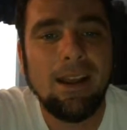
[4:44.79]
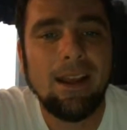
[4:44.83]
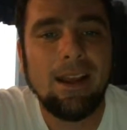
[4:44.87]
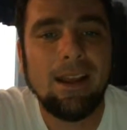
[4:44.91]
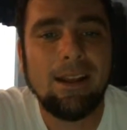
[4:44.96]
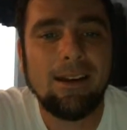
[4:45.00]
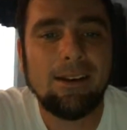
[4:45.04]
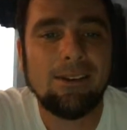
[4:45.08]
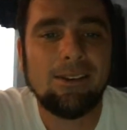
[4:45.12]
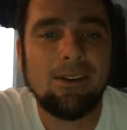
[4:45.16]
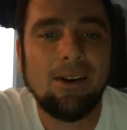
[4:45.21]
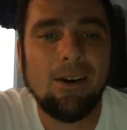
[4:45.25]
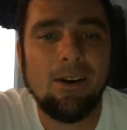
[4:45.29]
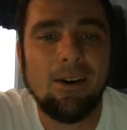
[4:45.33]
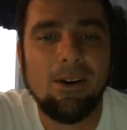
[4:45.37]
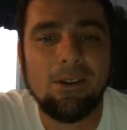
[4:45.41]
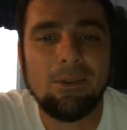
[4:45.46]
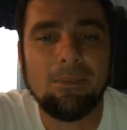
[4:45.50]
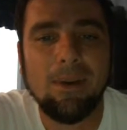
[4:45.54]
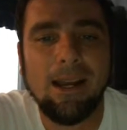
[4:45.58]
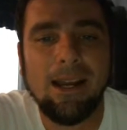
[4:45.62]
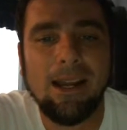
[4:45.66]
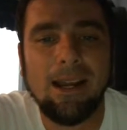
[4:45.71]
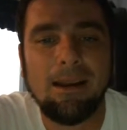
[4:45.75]
It is
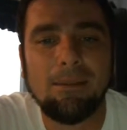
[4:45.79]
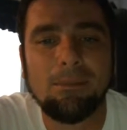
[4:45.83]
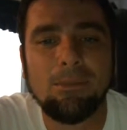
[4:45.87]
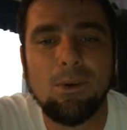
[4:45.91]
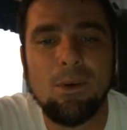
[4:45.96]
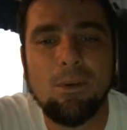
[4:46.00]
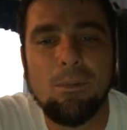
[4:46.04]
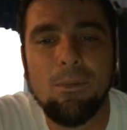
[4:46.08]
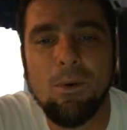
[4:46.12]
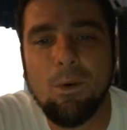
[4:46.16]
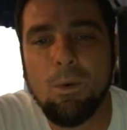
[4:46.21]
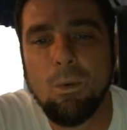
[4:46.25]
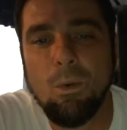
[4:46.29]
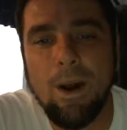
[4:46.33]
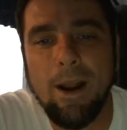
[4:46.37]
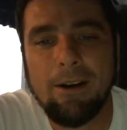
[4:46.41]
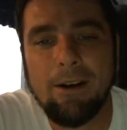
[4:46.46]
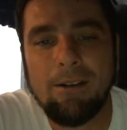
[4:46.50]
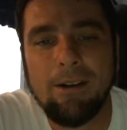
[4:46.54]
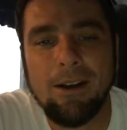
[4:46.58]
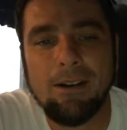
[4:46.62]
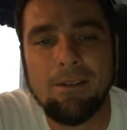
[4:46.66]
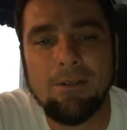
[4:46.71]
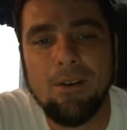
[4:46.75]
caused by abnormal
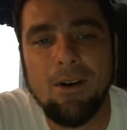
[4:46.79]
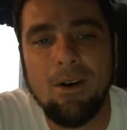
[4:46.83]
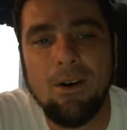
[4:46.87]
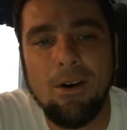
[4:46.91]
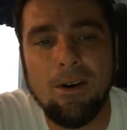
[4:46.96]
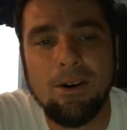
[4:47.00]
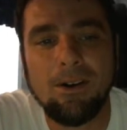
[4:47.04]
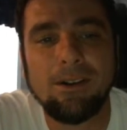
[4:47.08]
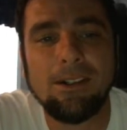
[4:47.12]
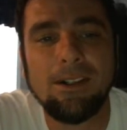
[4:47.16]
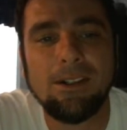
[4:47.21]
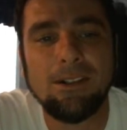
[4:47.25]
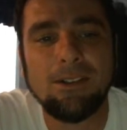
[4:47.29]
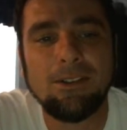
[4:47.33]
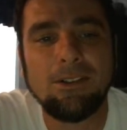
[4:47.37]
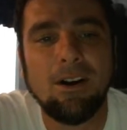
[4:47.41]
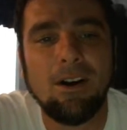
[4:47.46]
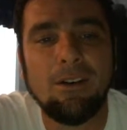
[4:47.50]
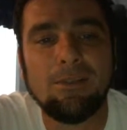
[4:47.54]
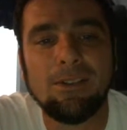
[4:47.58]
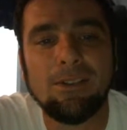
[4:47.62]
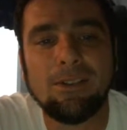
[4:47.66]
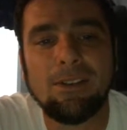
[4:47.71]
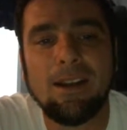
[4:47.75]
wearing of cartilage,
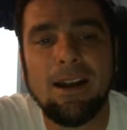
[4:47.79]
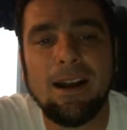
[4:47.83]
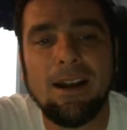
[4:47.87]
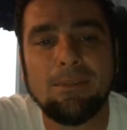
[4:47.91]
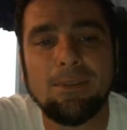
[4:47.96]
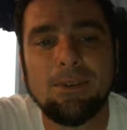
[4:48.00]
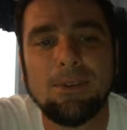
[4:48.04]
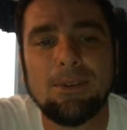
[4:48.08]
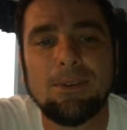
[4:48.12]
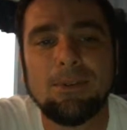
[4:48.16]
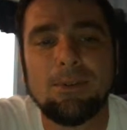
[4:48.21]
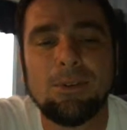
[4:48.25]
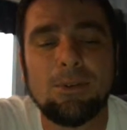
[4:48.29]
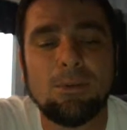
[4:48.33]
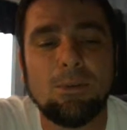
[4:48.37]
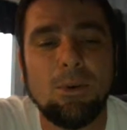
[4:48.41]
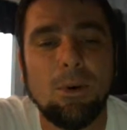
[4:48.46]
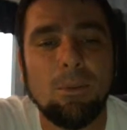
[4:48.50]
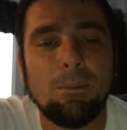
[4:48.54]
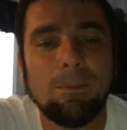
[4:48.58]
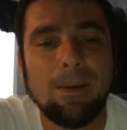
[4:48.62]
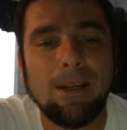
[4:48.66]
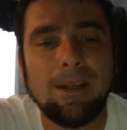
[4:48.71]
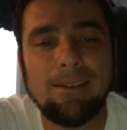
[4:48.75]
oftentimes due to
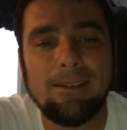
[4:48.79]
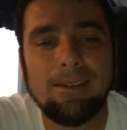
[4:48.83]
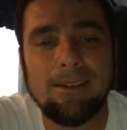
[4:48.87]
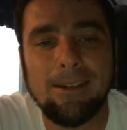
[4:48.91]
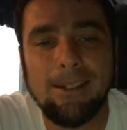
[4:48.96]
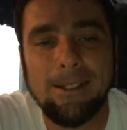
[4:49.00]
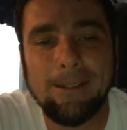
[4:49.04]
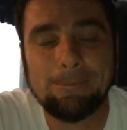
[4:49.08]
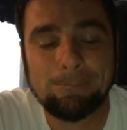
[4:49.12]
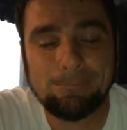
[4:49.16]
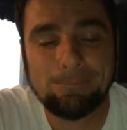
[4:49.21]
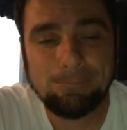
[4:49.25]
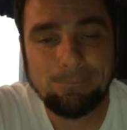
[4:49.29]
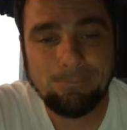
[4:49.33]
obesity.